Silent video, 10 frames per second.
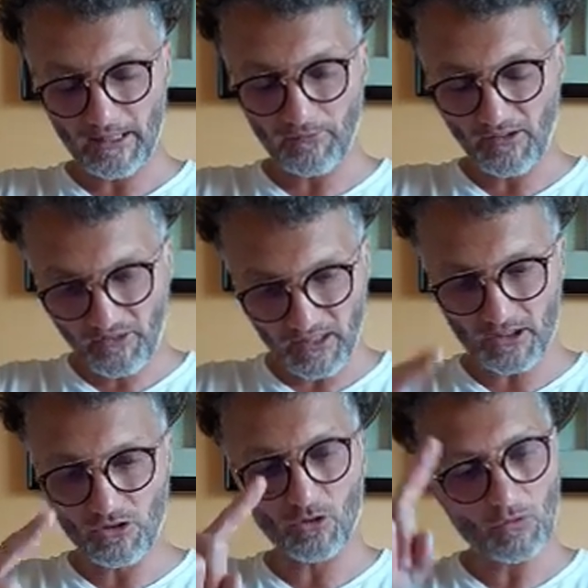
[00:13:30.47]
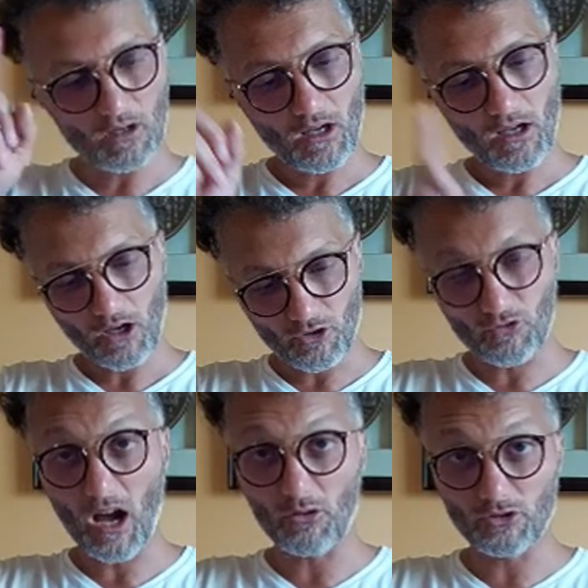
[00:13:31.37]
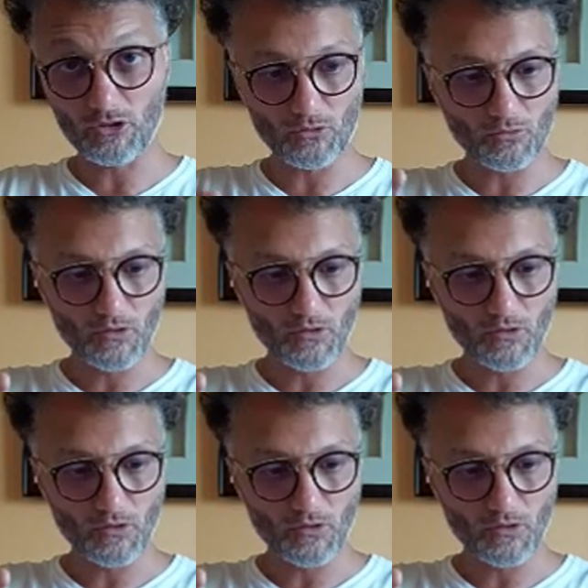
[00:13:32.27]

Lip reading: within you, around you,